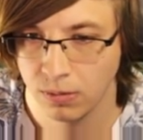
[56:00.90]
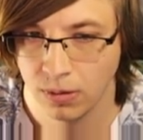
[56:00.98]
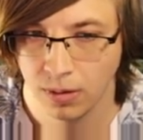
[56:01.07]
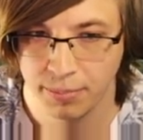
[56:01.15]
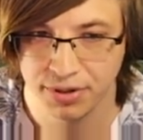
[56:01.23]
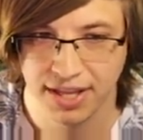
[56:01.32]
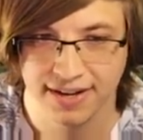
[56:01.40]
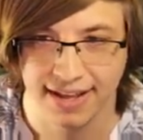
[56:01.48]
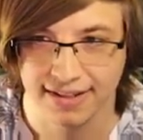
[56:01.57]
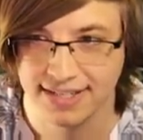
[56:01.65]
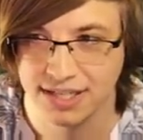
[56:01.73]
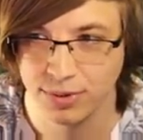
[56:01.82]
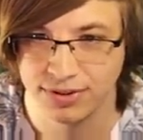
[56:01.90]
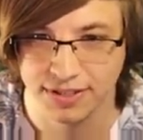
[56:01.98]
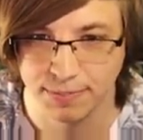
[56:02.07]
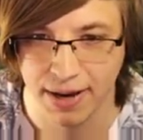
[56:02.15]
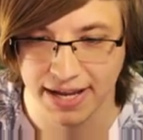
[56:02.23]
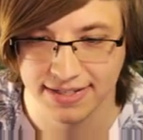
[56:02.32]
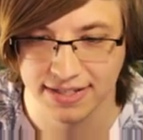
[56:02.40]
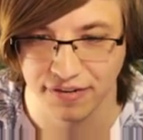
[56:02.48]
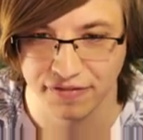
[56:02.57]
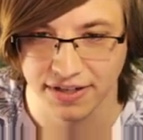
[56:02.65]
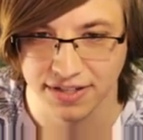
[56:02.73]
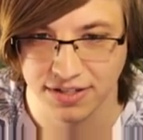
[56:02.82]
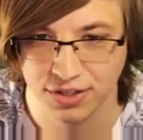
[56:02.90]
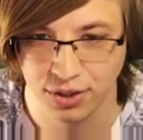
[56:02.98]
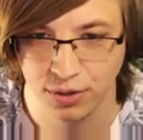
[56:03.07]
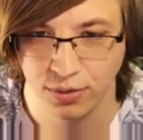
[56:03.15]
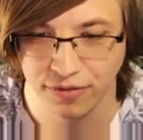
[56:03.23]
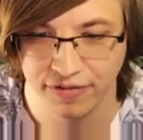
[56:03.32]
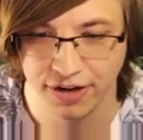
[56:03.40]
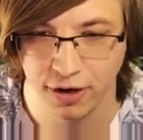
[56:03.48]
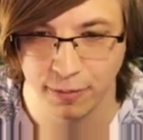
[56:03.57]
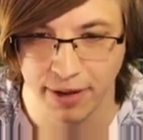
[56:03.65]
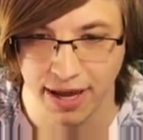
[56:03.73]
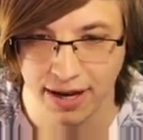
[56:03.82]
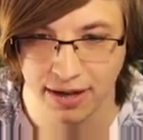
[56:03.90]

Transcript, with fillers: But then, yeah, let's see what this pet stuff is. Two to feed our pet.